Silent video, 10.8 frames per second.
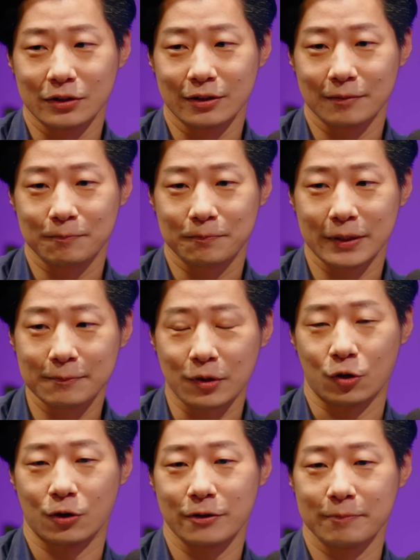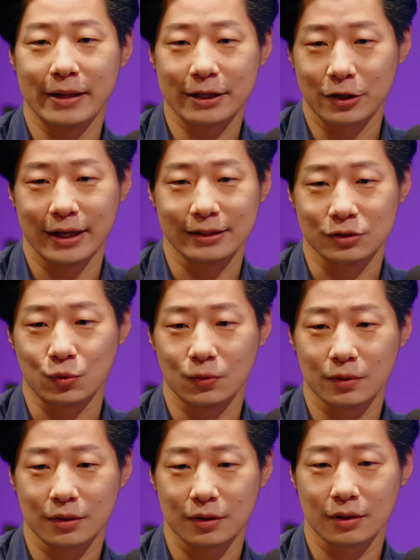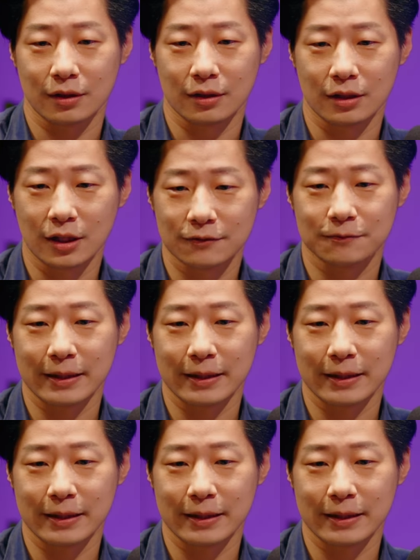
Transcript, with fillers: the people or the metalheads uh, love